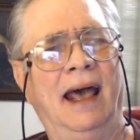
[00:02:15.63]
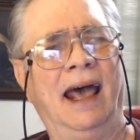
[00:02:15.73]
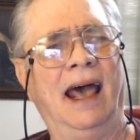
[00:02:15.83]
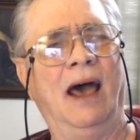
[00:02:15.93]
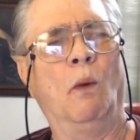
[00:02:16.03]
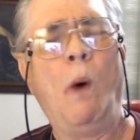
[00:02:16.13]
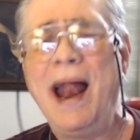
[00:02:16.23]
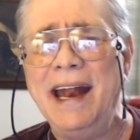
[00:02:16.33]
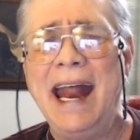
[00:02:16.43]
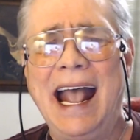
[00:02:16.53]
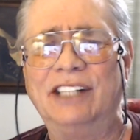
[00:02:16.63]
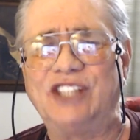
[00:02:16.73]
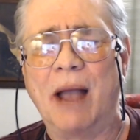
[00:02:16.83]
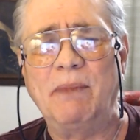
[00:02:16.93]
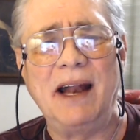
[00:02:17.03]
what it is,
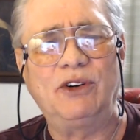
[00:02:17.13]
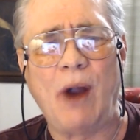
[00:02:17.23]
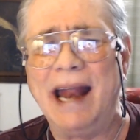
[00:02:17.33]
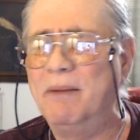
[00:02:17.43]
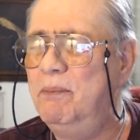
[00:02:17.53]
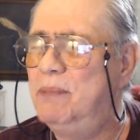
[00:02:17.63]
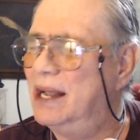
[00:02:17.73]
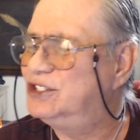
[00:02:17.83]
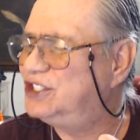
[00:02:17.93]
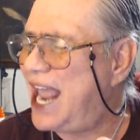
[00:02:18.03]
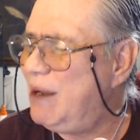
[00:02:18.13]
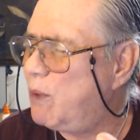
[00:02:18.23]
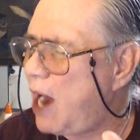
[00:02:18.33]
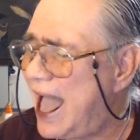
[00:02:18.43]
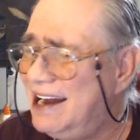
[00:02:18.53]
I'm going to try to state what
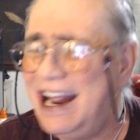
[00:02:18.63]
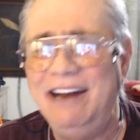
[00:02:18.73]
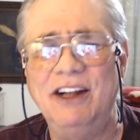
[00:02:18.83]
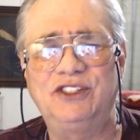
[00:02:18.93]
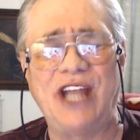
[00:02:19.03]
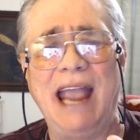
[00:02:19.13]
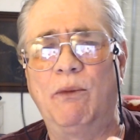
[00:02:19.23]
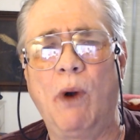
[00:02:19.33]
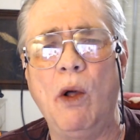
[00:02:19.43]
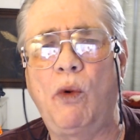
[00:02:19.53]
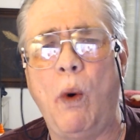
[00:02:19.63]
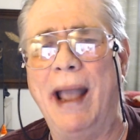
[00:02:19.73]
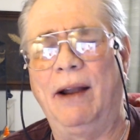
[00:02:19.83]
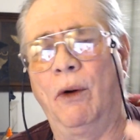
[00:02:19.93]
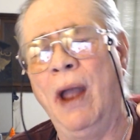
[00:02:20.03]
I need to state real quicker.